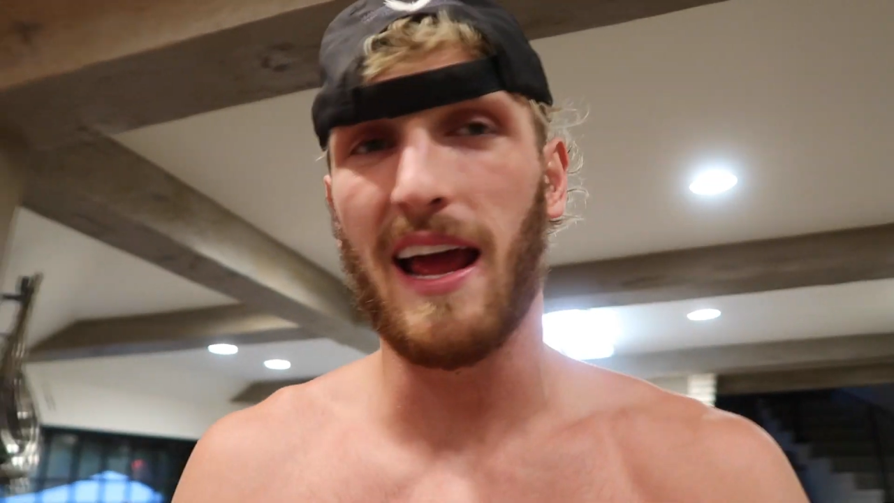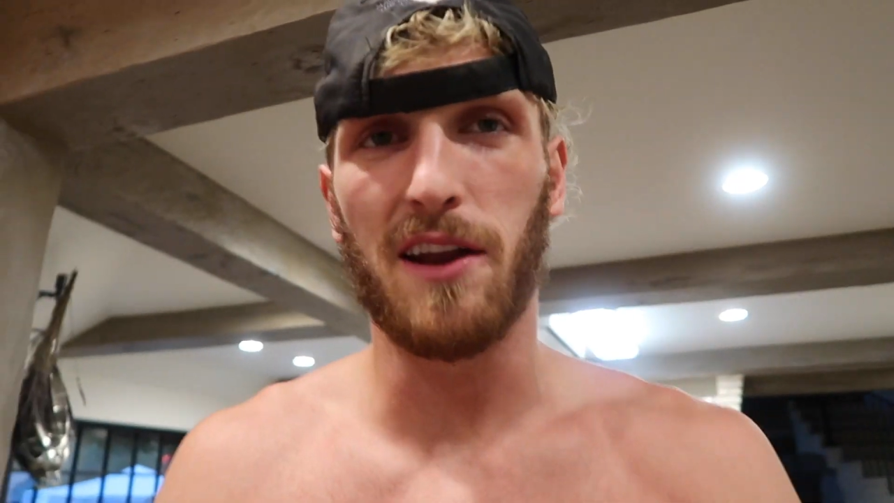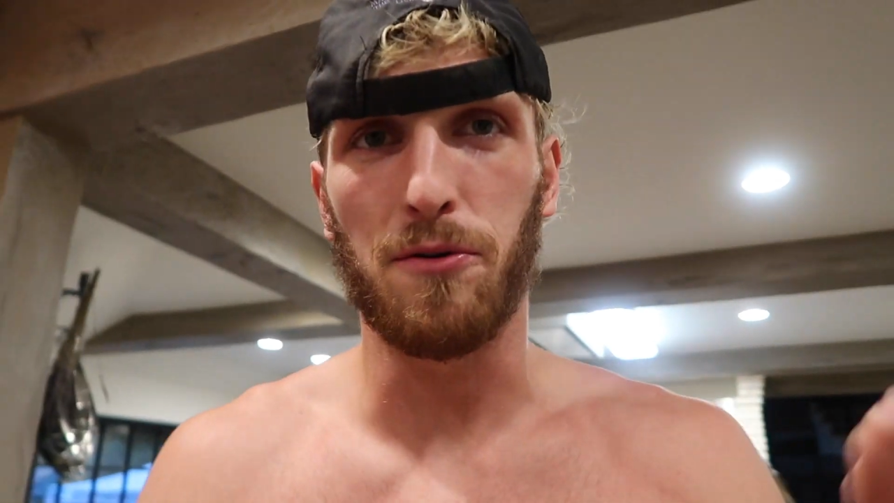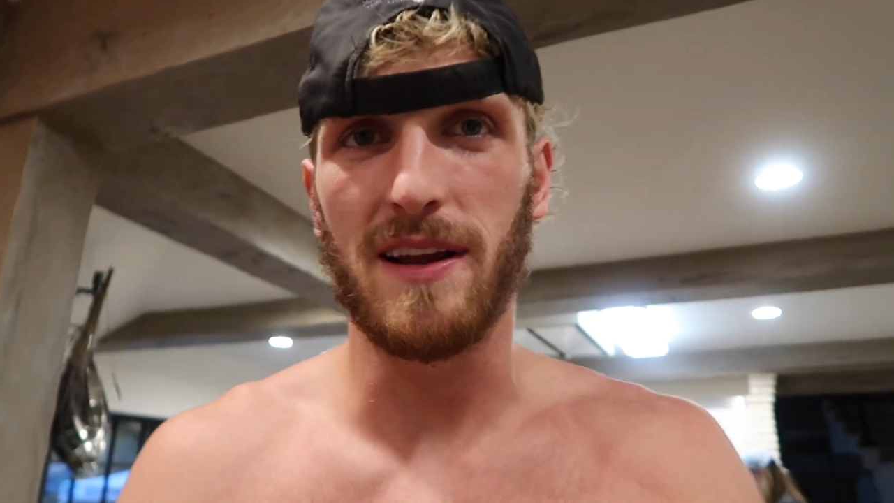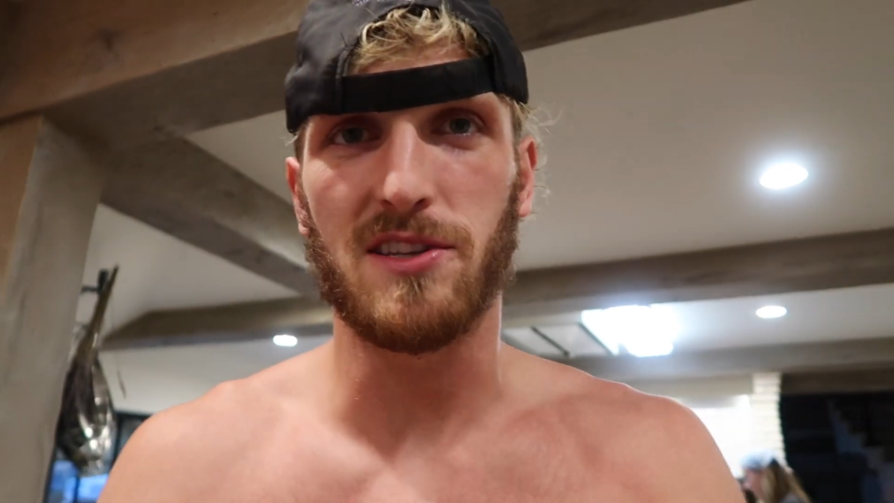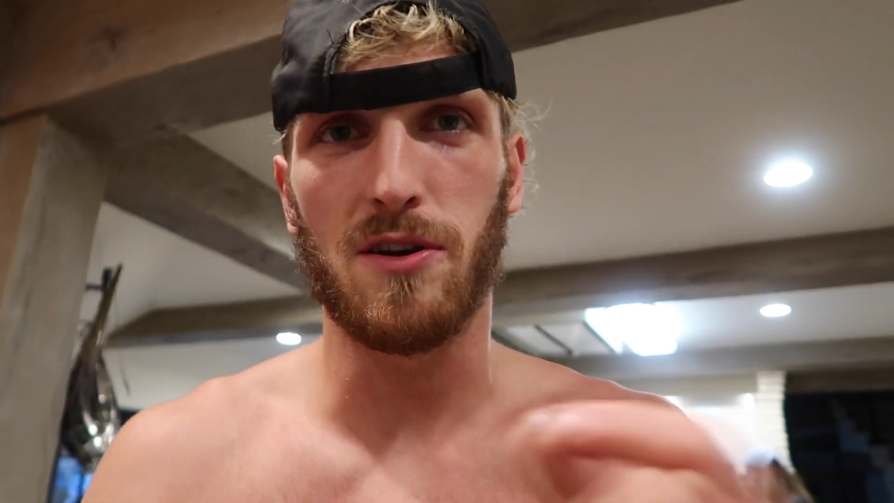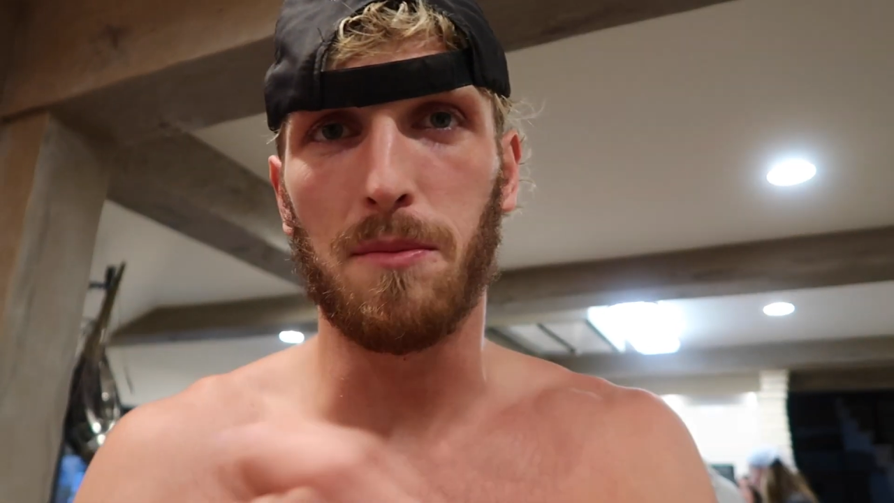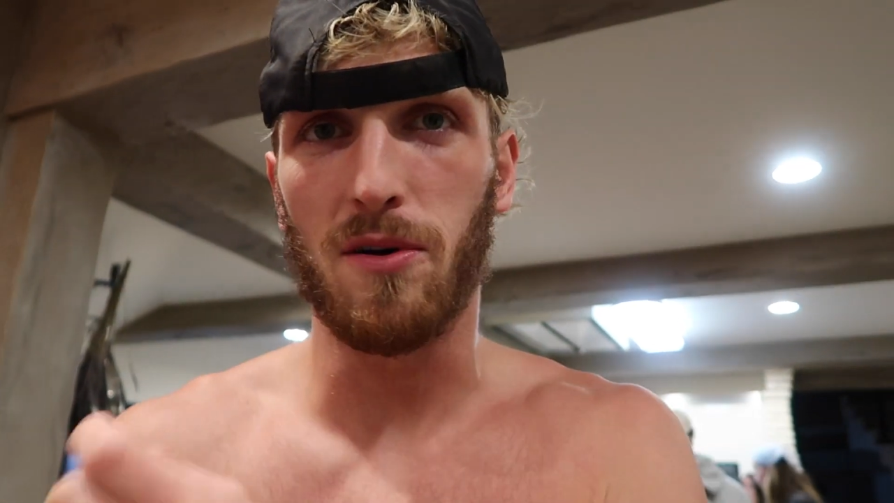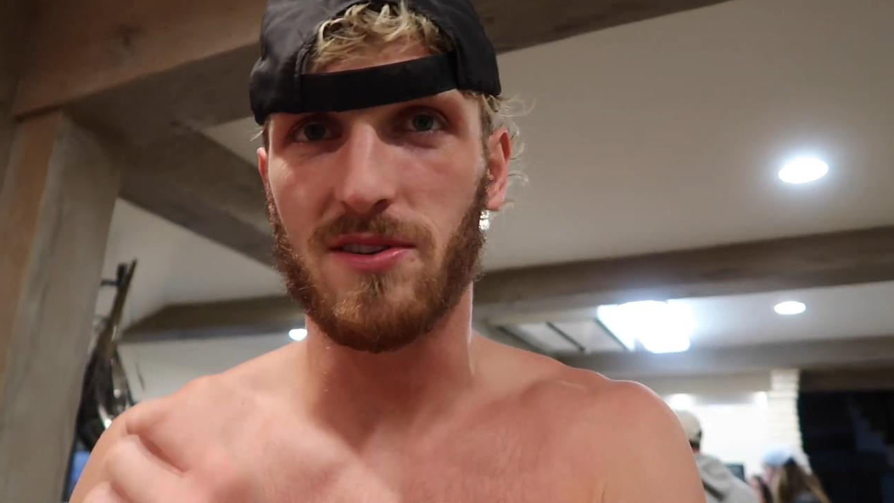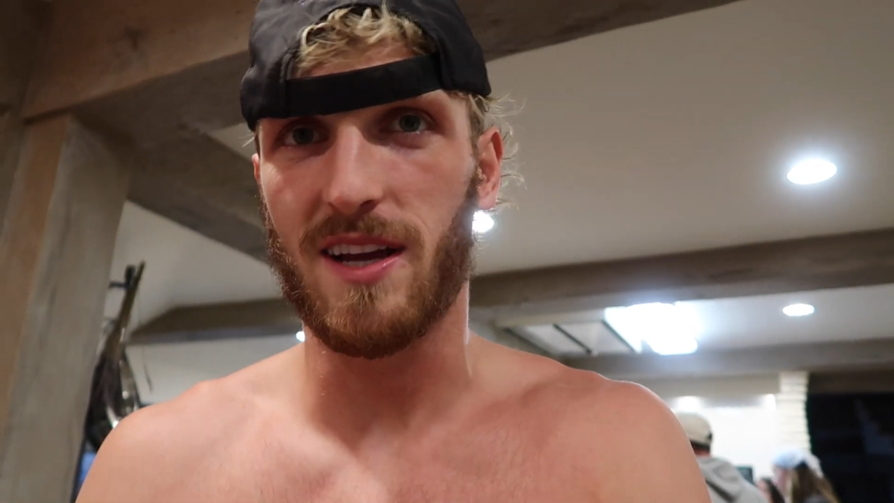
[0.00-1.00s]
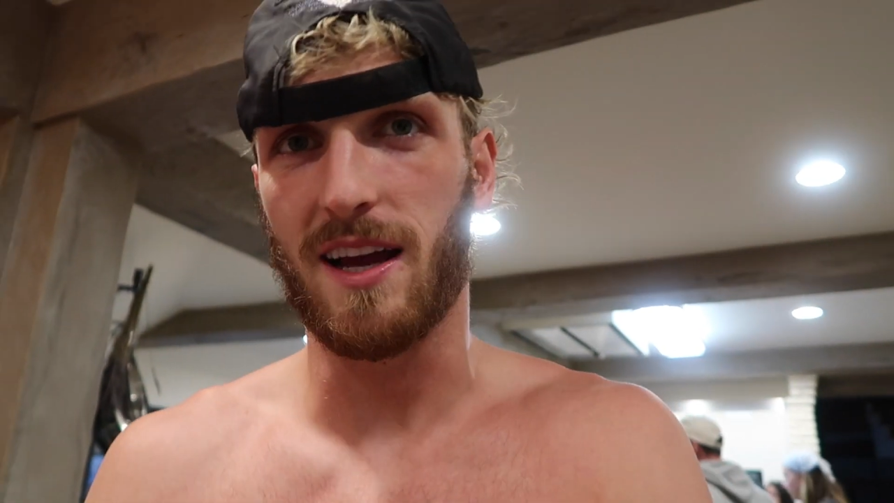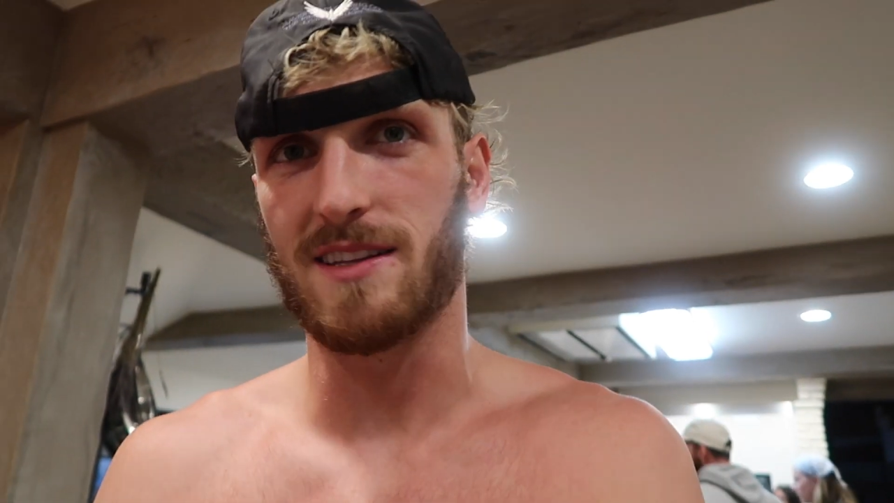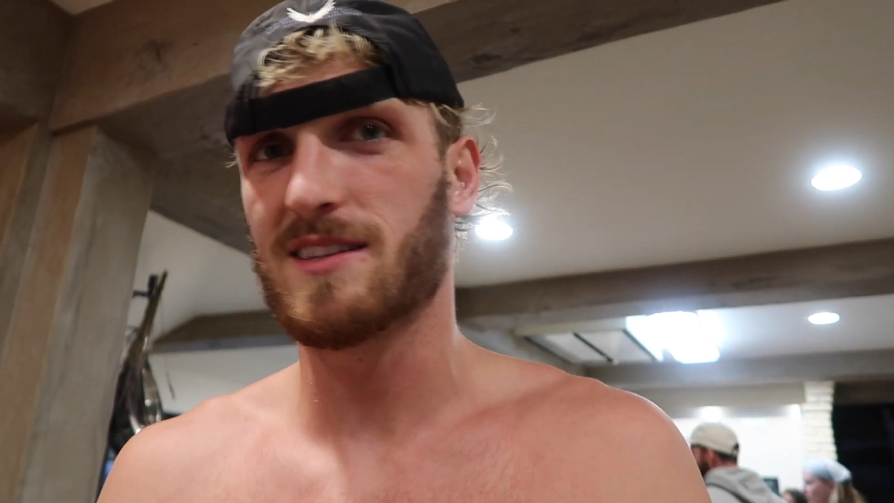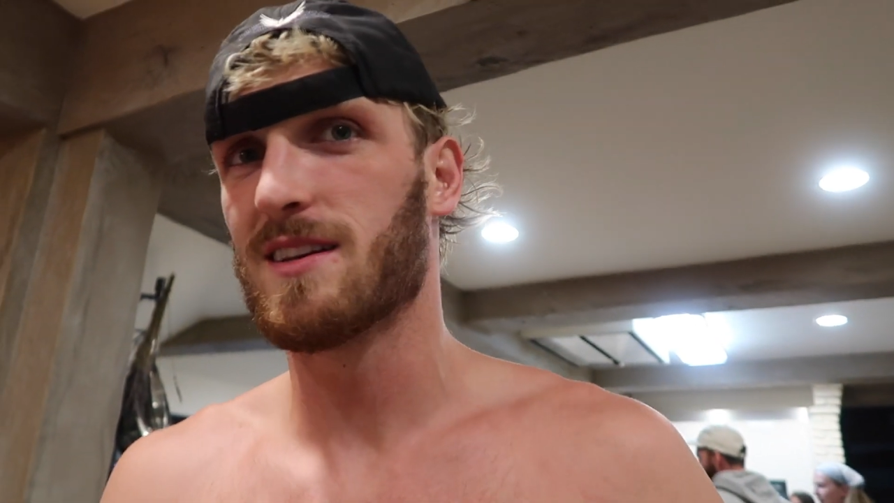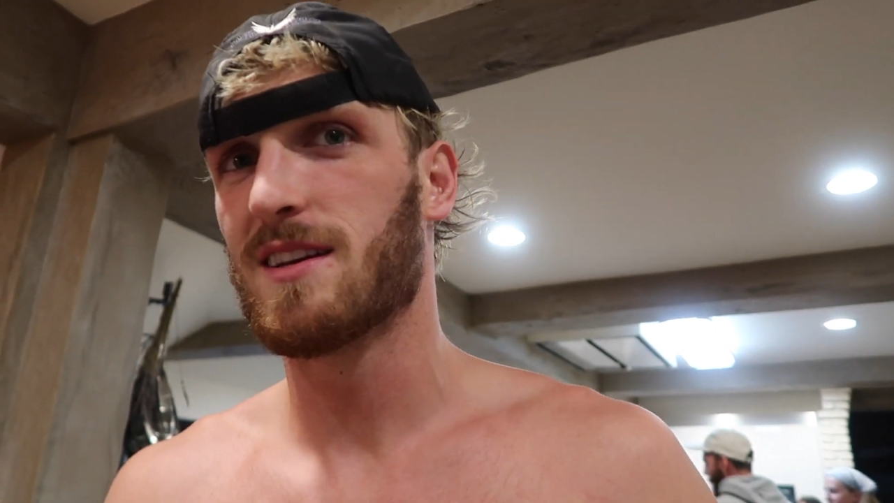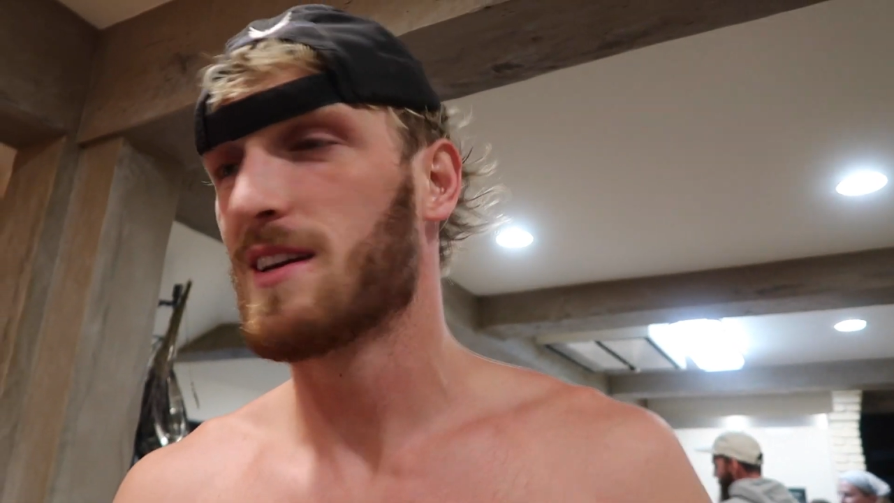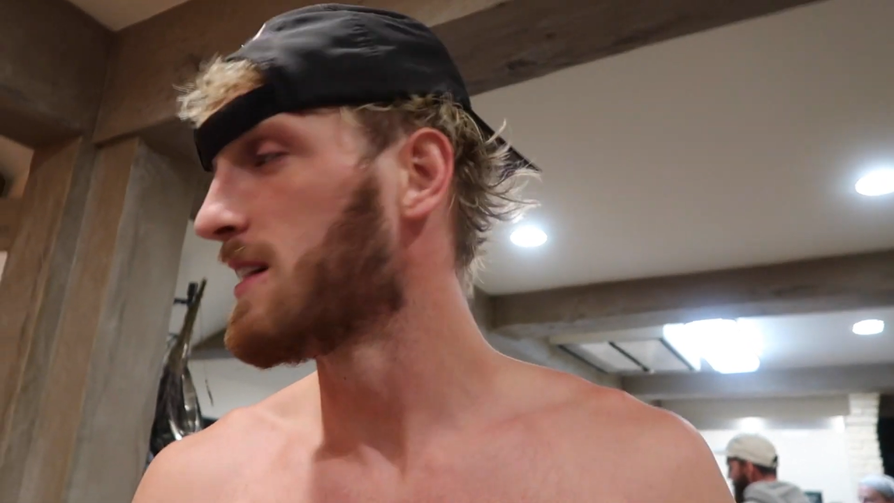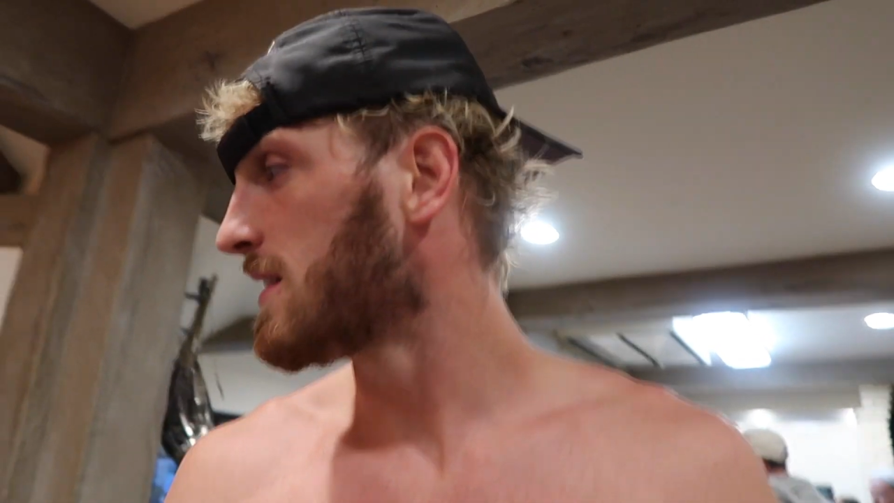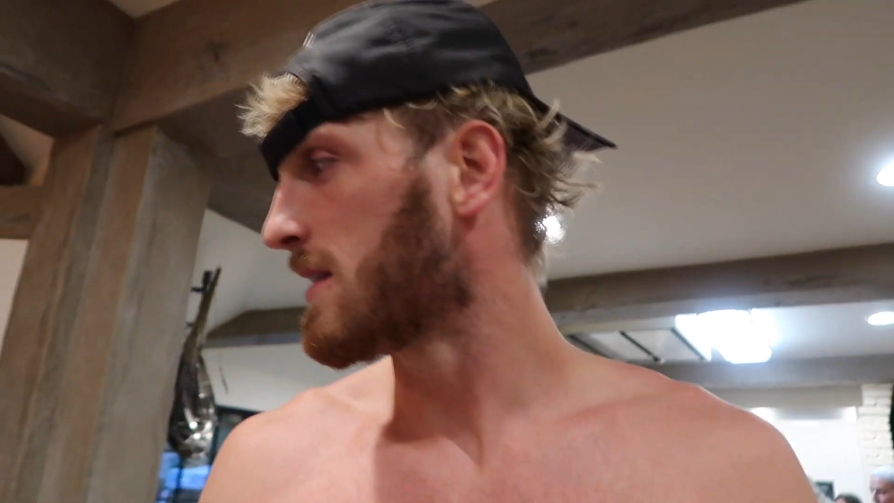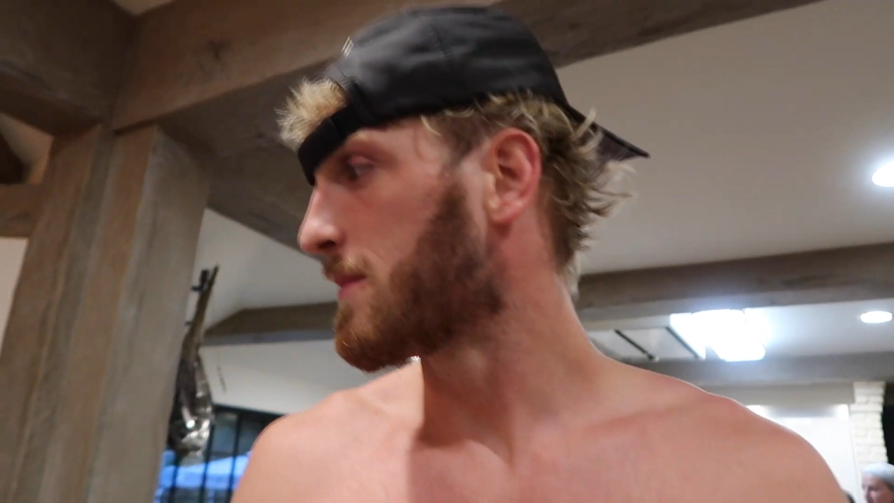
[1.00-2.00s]
I had a eraser on both sides.
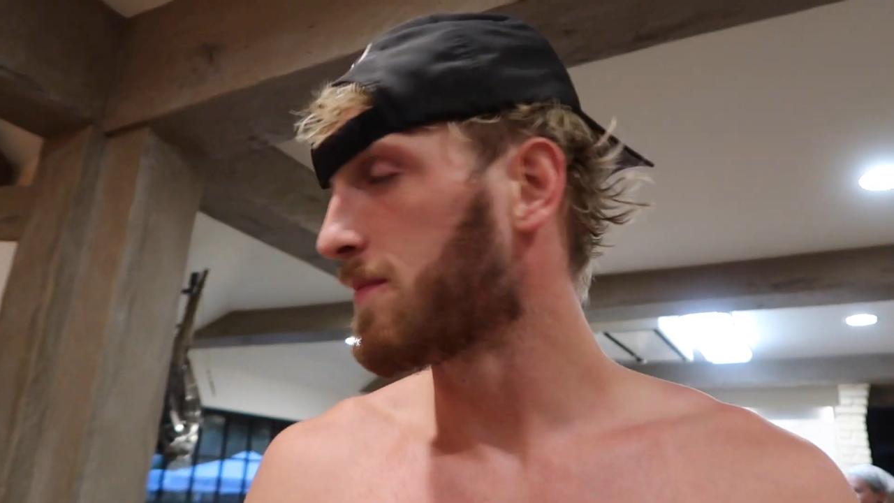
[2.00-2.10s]
Wait,